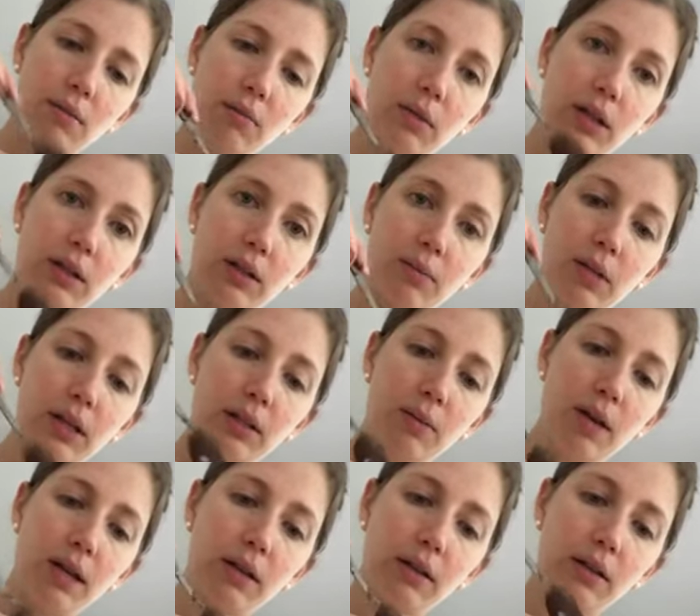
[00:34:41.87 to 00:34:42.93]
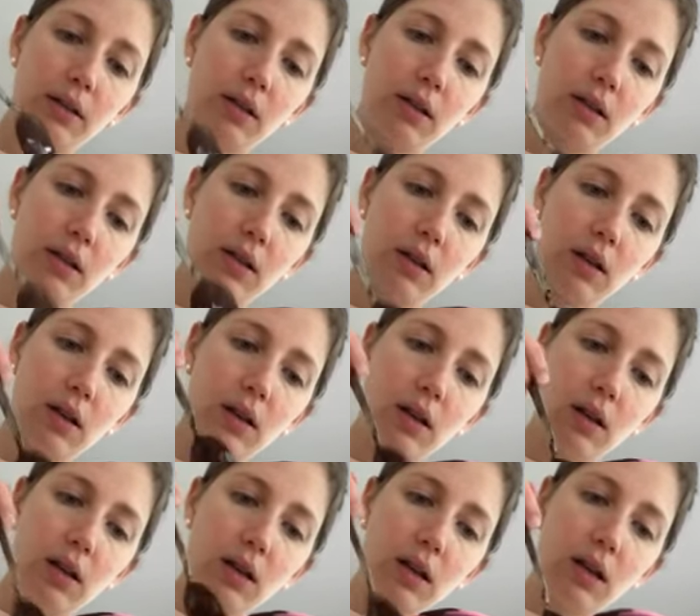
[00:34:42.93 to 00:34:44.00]
Mix, mix, mix.
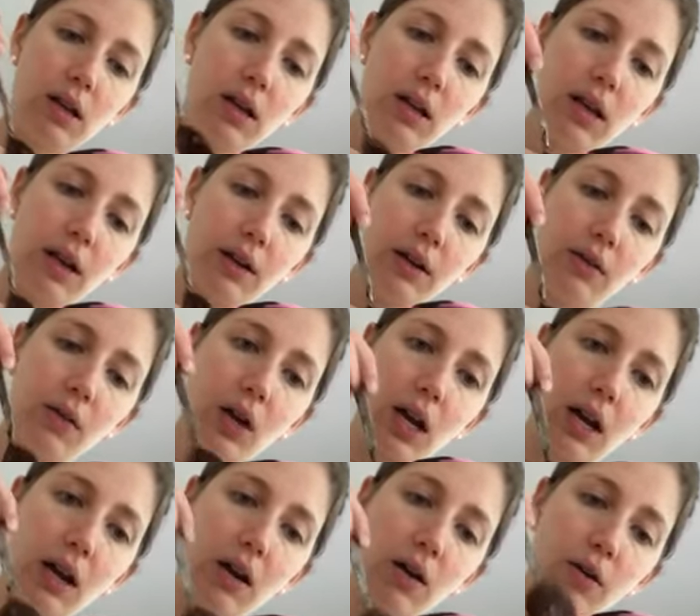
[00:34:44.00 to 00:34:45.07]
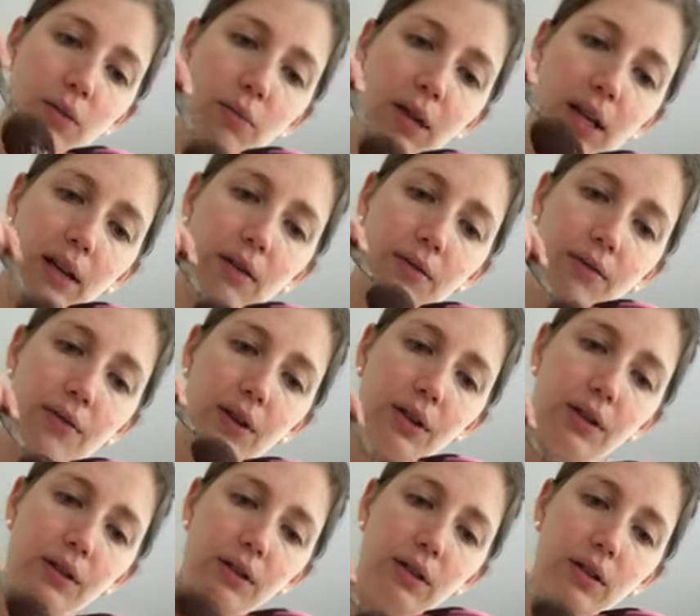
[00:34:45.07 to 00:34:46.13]
And now you've got a homemade
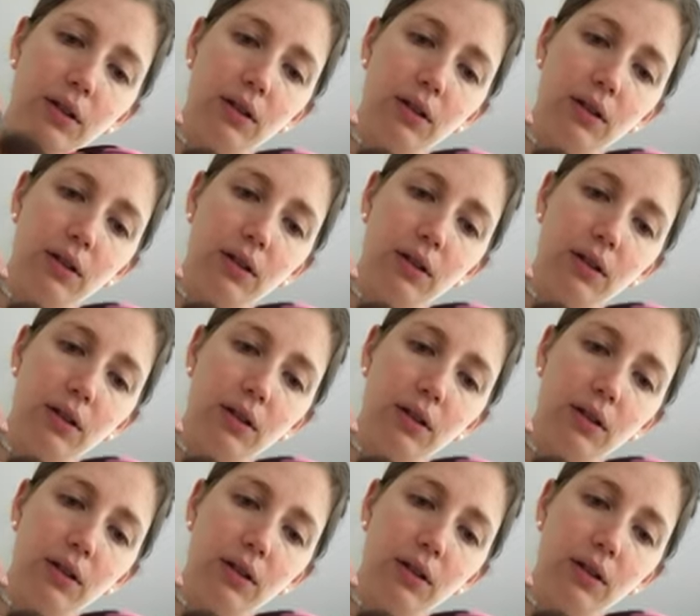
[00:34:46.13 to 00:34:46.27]
filled